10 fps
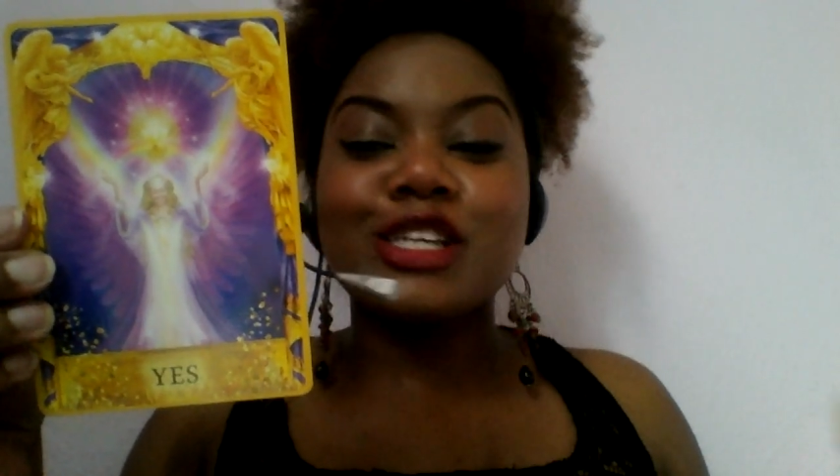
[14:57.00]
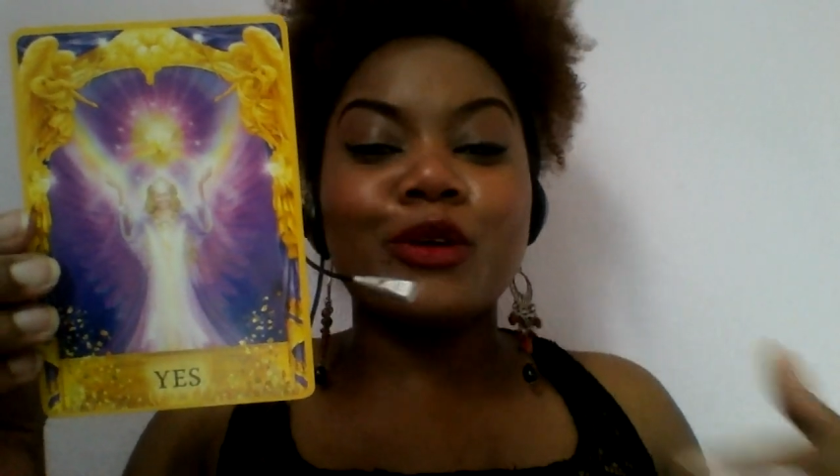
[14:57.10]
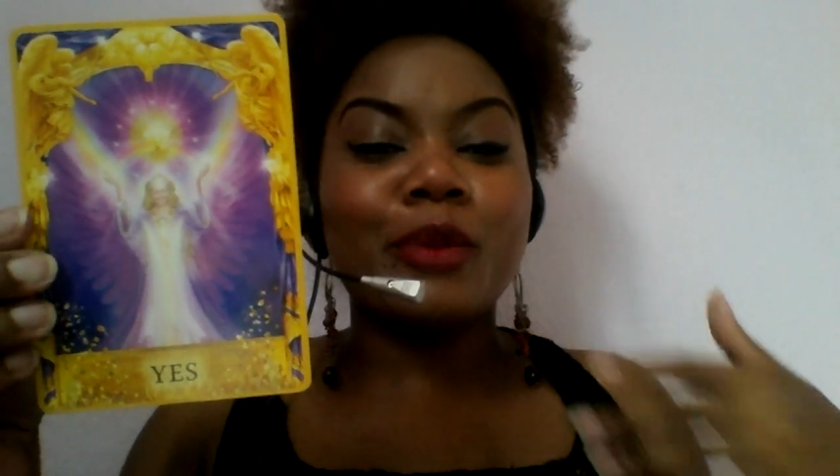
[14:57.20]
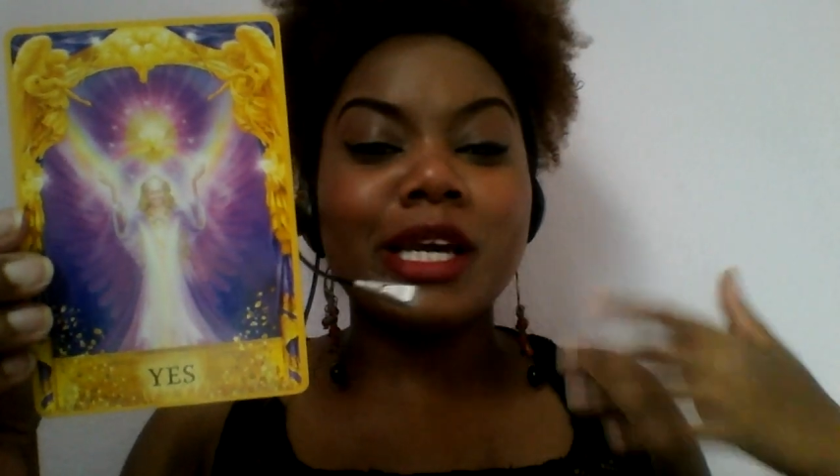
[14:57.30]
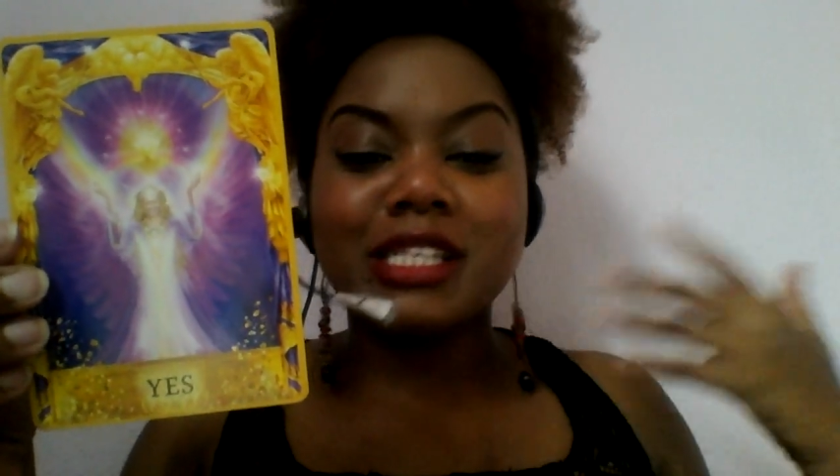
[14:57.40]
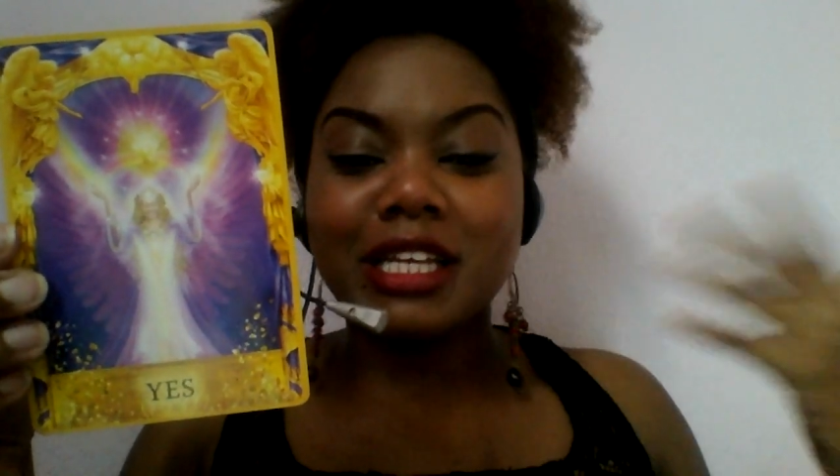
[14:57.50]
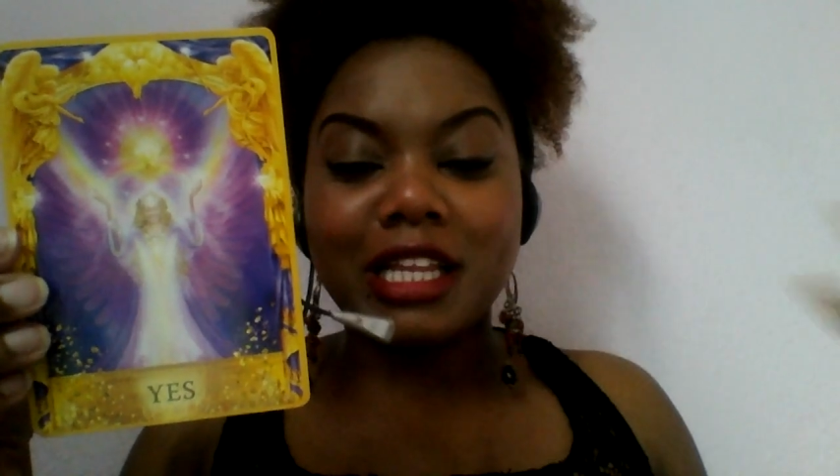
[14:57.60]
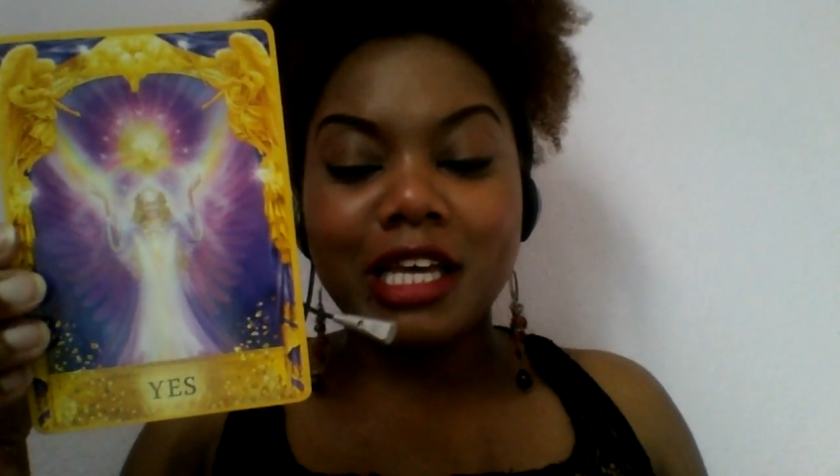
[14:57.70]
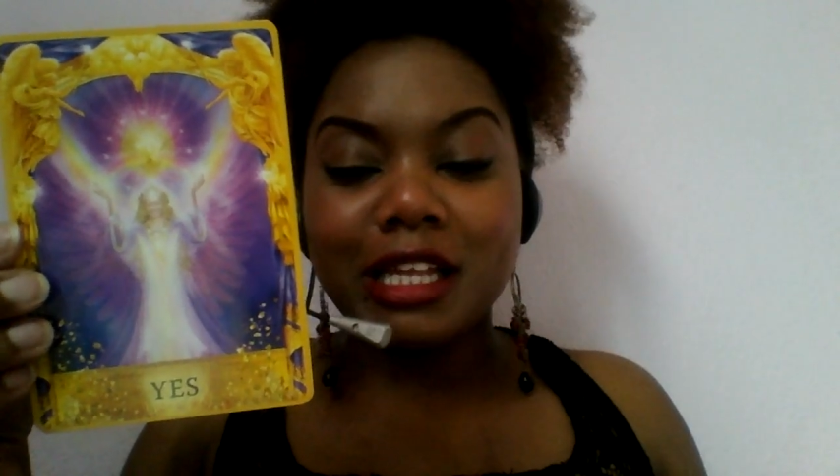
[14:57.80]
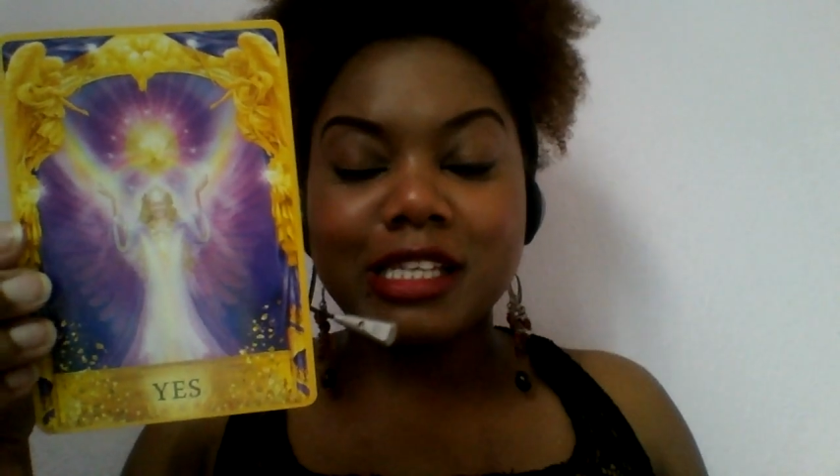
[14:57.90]
so
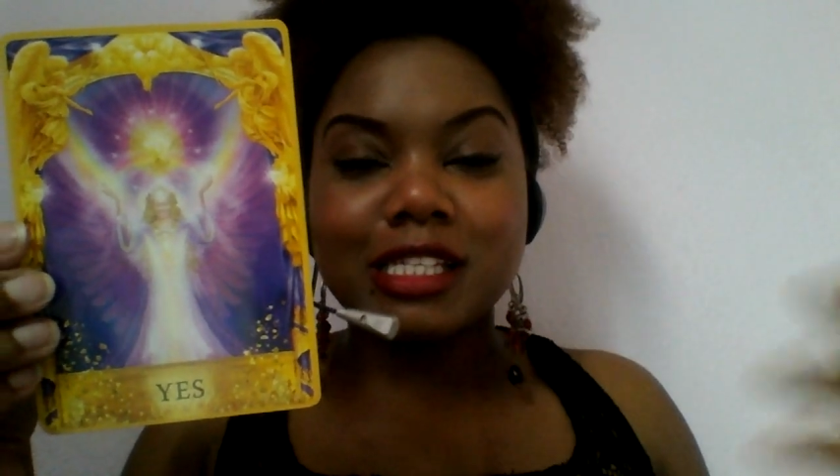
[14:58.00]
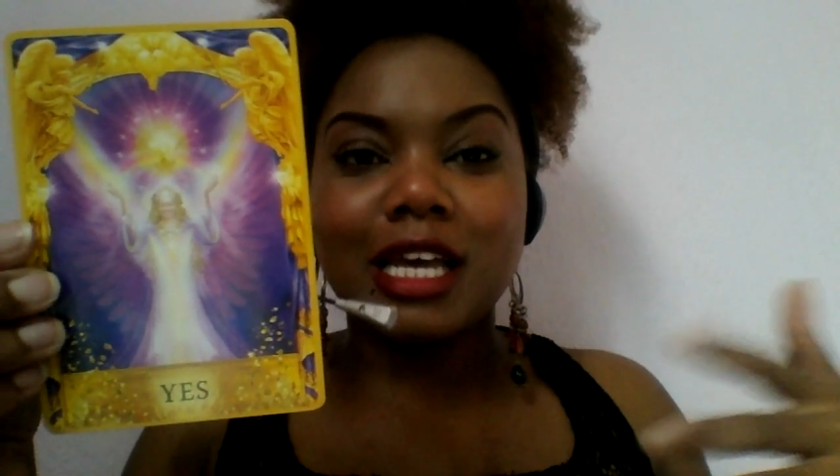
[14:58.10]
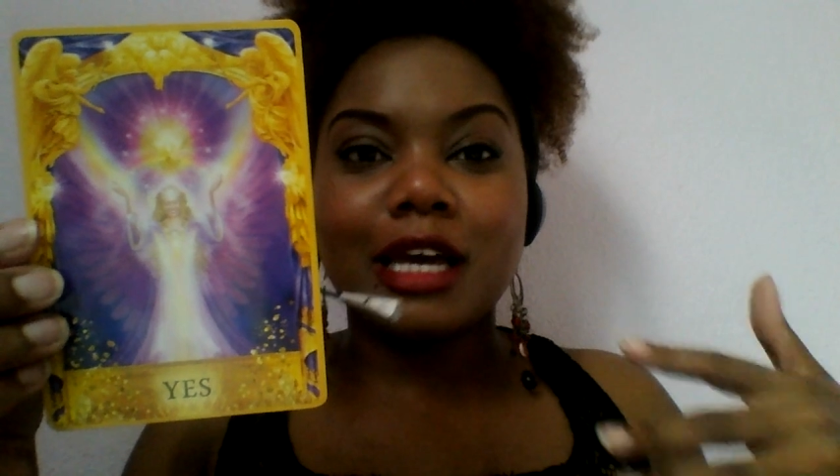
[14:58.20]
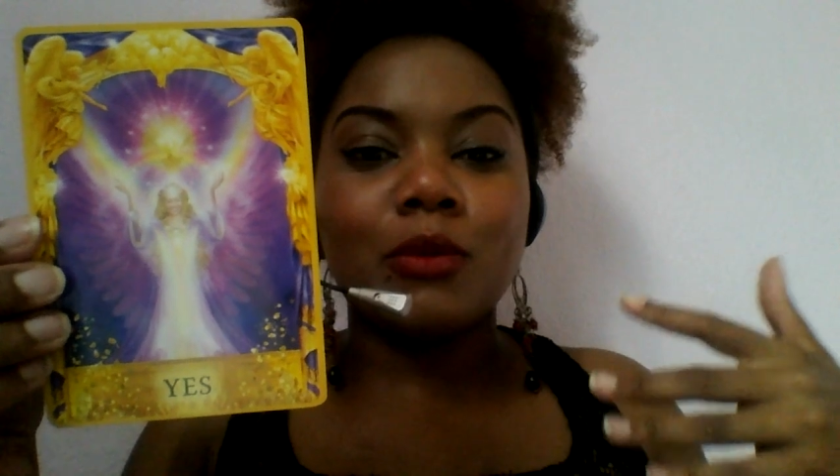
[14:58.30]
basically, it's like